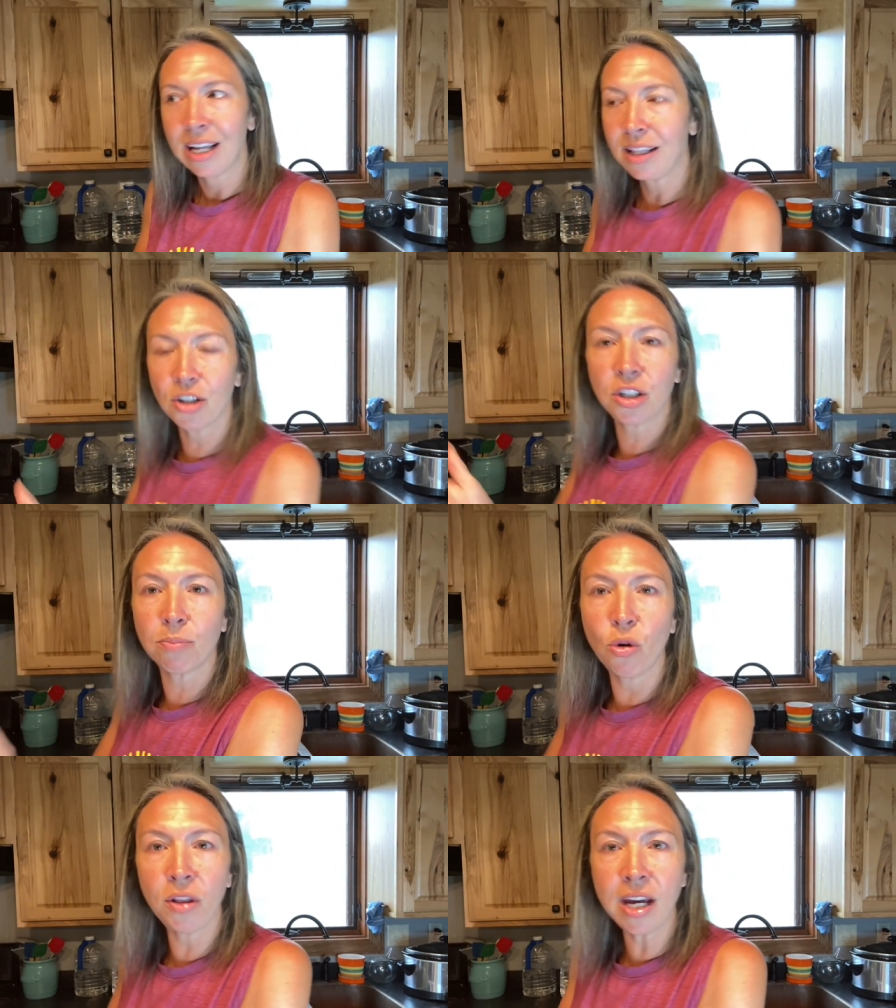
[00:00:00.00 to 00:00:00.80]
the
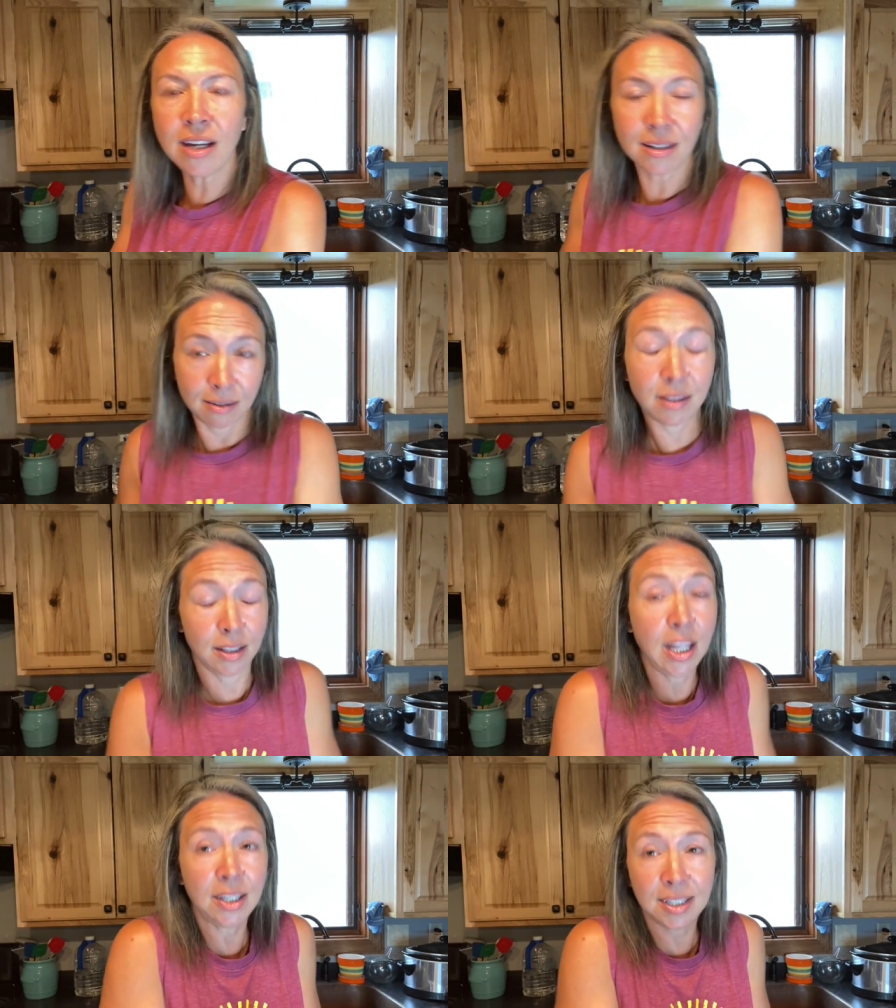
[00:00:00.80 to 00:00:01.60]

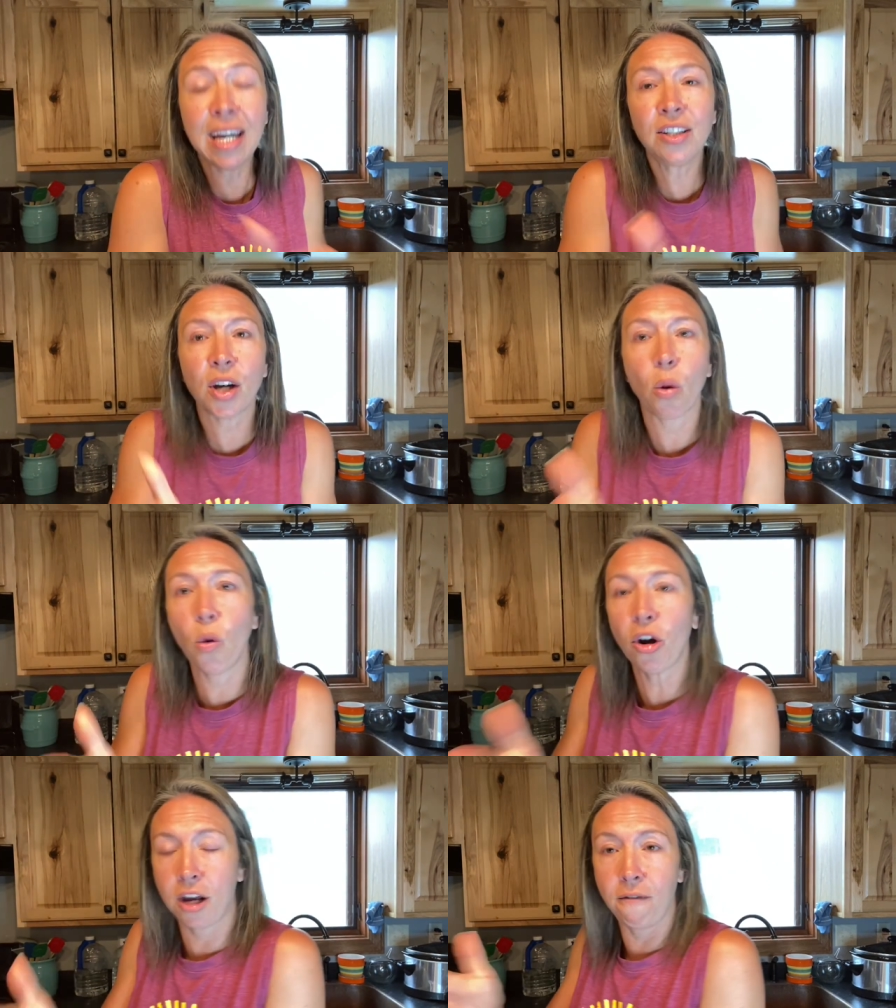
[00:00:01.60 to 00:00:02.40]
smoothies, these things are
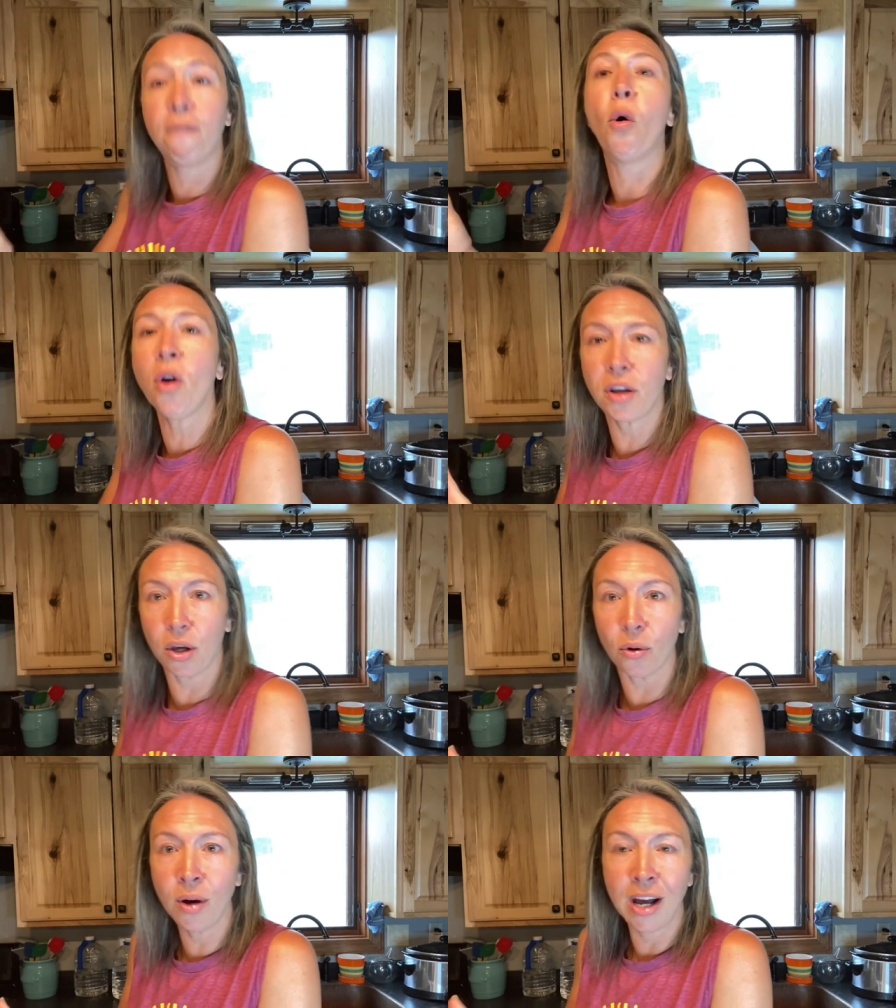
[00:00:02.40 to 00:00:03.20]
working for
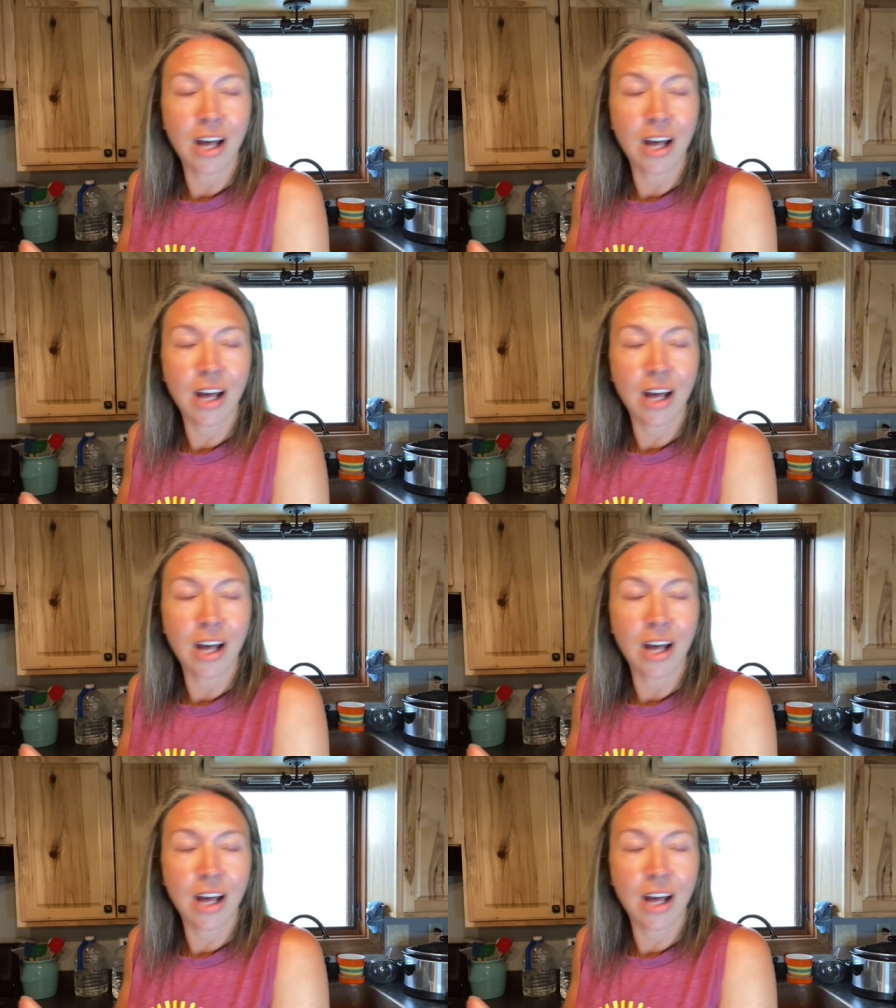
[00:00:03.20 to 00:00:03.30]
you.